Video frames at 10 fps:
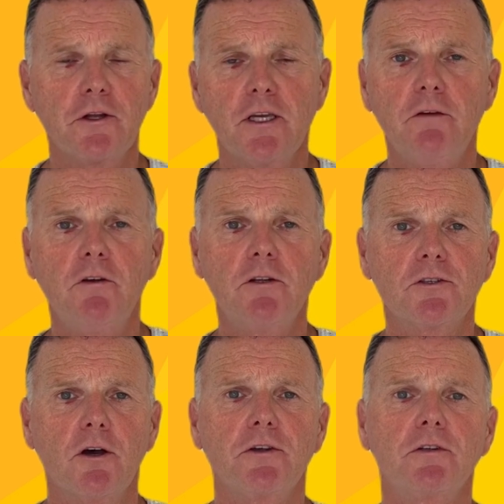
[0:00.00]
give
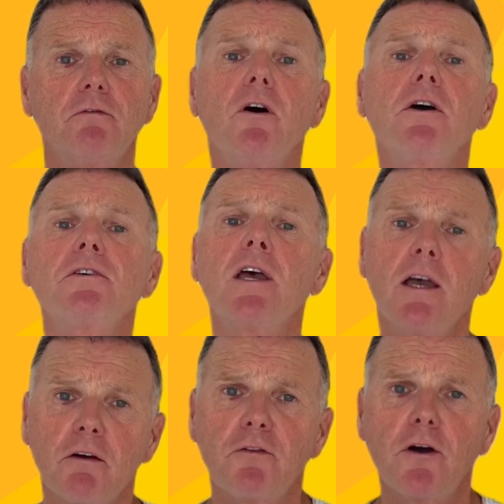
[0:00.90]
concise advice,
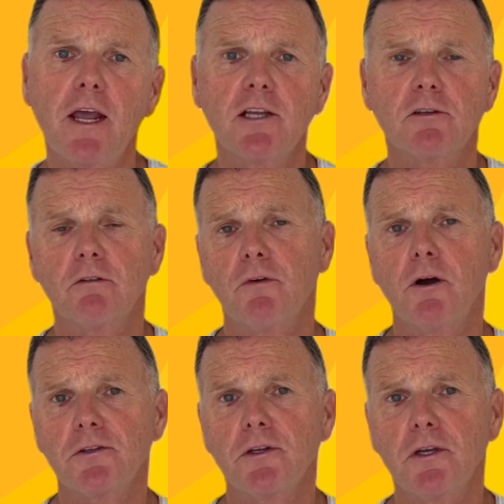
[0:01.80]
a financial
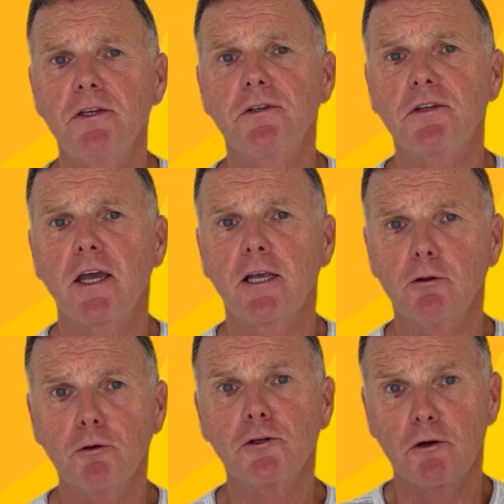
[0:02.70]
advisor needs to take a
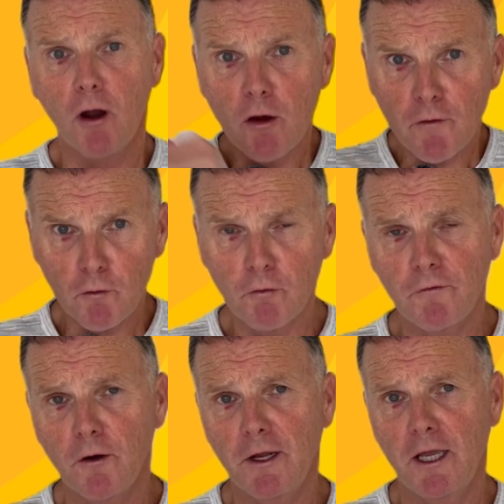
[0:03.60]
look at your overall
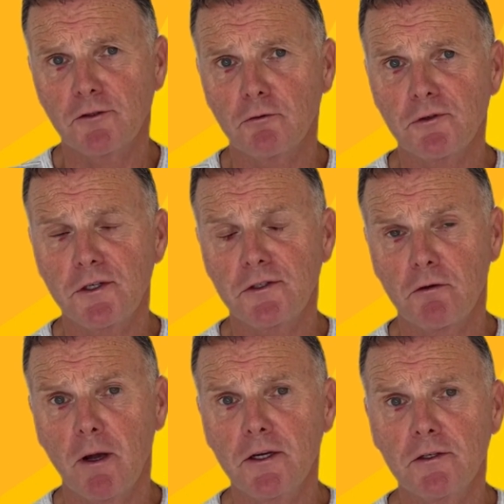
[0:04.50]
financial
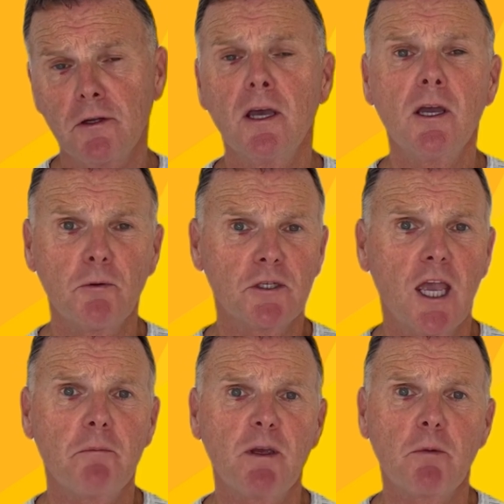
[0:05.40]
situation, which
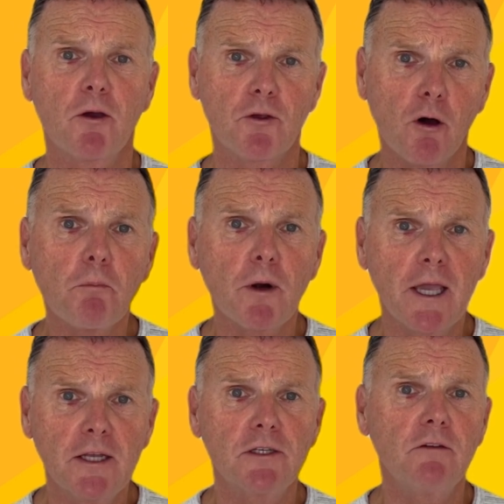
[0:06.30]
can be both
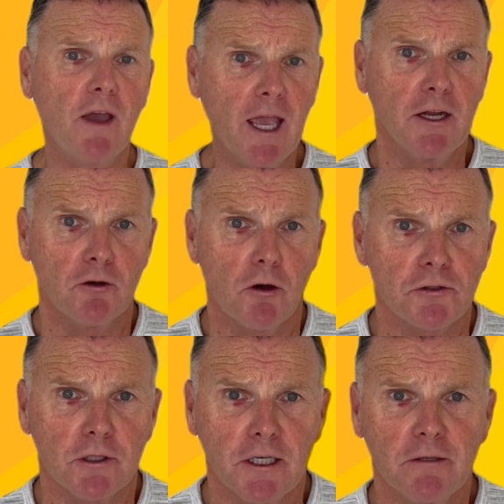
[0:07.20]
comprehensive and
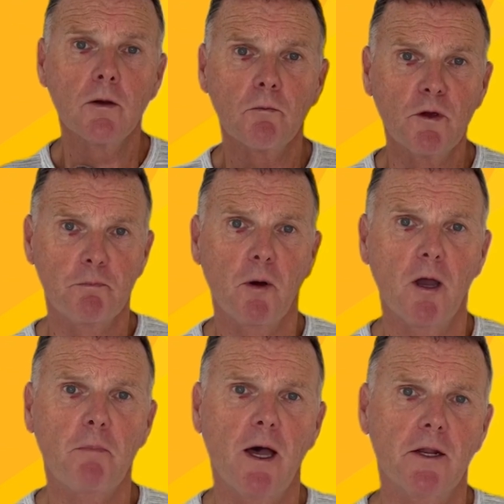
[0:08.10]
costly. With
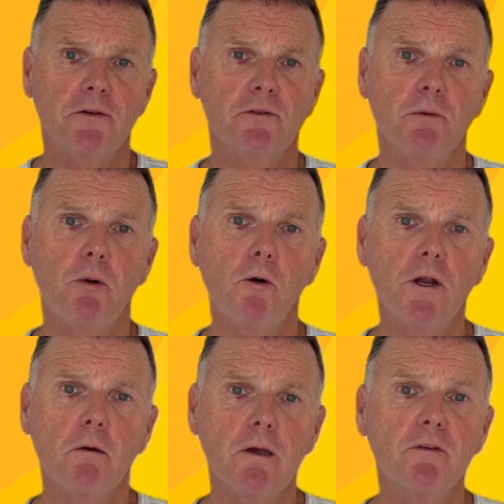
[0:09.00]
bipartisan support,
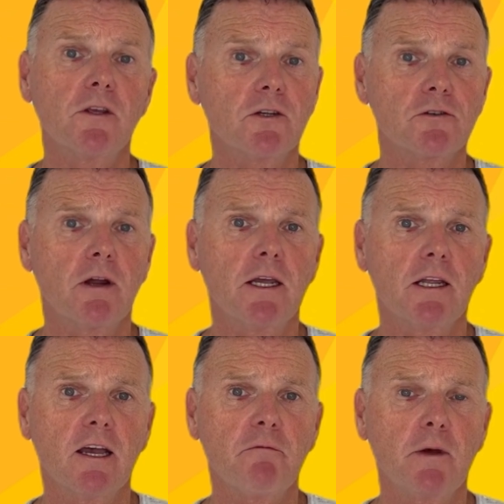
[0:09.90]
however, the Australian
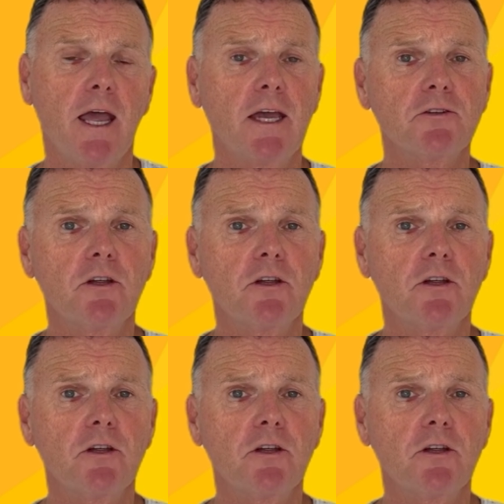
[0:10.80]
government has